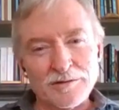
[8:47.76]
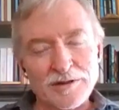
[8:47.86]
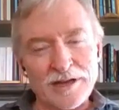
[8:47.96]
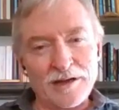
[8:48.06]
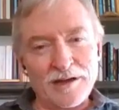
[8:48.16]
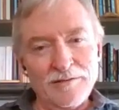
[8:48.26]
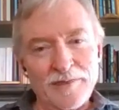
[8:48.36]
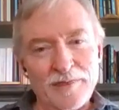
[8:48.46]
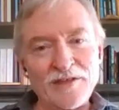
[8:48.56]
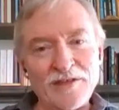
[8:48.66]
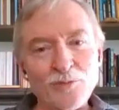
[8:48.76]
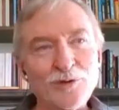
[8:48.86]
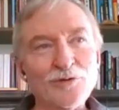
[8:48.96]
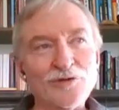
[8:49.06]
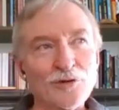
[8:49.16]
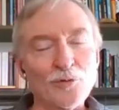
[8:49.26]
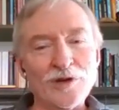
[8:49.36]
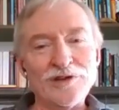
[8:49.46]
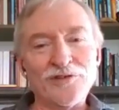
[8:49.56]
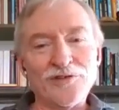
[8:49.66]
Like mm. that's what you do
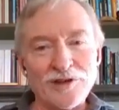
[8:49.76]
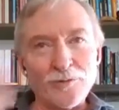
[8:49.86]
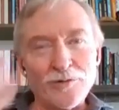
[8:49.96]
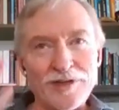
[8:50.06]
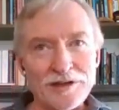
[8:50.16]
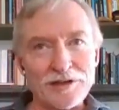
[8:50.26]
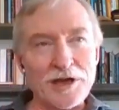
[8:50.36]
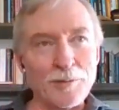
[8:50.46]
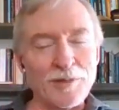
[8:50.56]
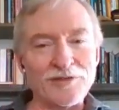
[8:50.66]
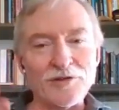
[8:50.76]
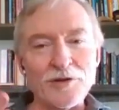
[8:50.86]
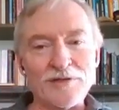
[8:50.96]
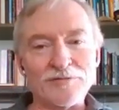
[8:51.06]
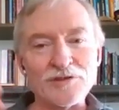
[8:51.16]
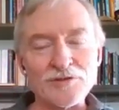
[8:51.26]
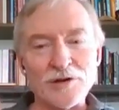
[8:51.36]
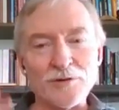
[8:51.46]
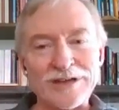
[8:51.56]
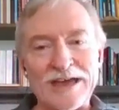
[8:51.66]
when you're stuck mm. with economics and you have to try
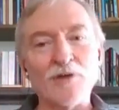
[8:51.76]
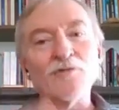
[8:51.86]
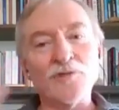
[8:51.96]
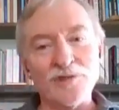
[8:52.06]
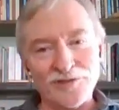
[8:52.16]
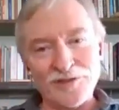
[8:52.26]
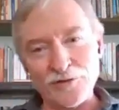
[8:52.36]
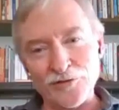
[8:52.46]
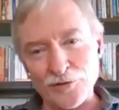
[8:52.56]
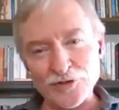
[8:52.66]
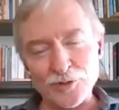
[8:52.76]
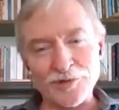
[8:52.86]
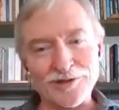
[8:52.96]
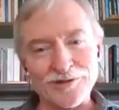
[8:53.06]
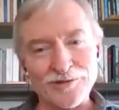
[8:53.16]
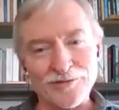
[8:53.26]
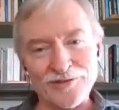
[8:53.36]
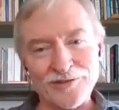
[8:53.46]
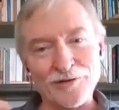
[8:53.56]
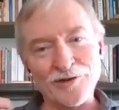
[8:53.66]
to account for these other social, political
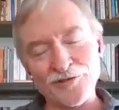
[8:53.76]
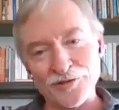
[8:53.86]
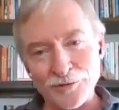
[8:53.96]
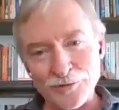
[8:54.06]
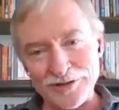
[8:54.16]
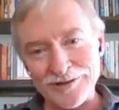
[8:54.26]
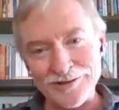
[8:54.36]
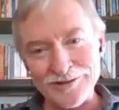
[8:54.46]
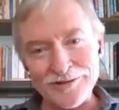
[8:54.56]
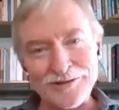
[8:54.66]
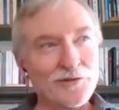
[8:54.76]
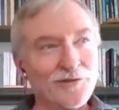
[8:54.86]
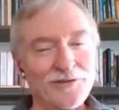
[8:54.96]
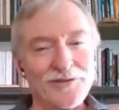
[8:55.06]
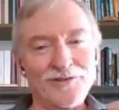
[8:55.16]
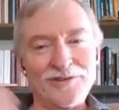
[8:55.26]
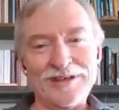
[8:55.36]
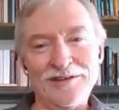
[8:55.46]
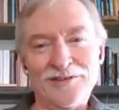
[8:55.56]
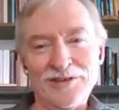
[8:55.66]
things that are excluded. So there's a
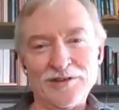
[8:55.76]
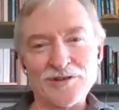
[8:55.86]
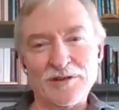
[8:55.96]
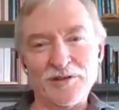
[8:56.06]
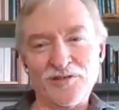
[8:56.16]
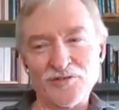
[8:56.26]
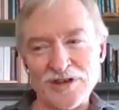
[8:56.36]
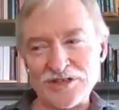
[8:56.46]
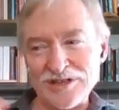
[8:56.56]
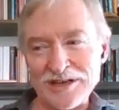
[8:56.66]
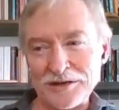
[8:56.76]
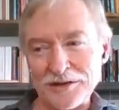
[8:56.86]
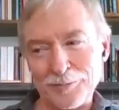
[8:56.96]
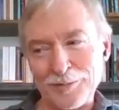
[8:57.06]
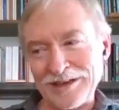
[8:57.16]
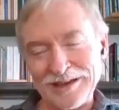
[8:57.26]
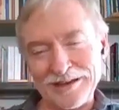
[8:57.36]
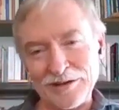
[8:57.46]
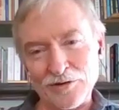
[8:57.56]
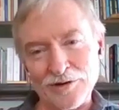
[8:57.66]
tendency to try to stretch the economic
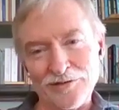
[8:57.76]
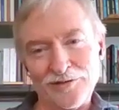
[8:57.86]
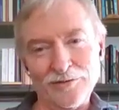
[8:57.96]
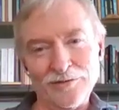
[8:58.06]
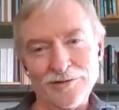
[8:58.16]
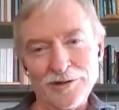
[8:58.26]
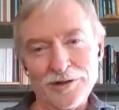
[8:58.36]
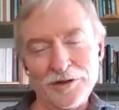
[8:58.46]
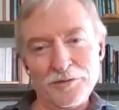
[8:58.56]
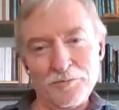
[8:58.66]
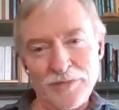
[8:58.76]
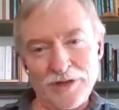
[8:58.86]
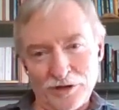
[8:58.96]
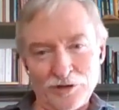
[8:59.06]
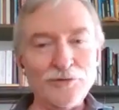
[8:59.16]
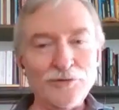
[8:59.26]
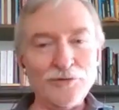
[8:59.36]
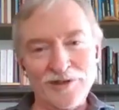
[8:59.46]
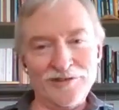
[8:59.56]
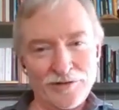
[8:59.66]
categories to include
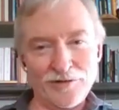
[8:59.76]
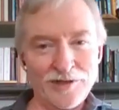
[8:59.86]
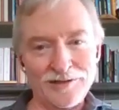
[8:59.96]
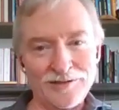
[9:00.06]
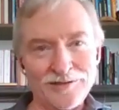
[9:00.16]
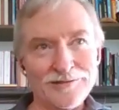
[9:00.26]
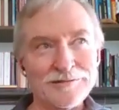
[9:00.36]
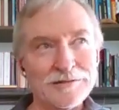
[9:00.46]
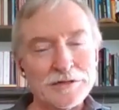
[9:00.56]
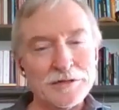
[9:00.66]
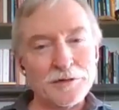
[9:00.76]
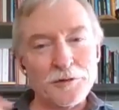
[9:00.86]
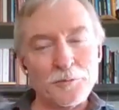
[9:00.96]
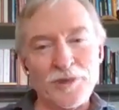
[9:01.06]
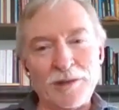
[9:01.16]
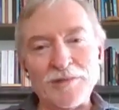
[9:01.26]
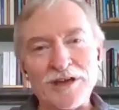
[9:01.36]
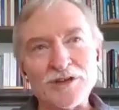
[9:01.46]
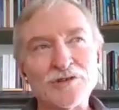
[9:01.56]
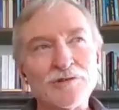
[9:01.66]
these other things, but I'm
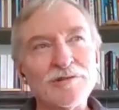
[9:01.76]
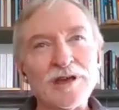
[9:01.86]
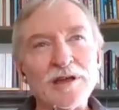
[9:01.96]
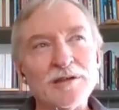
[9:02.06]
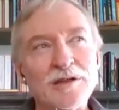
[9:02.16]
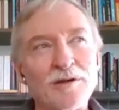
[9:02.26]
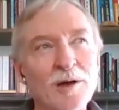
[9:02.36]
not sure that, you know,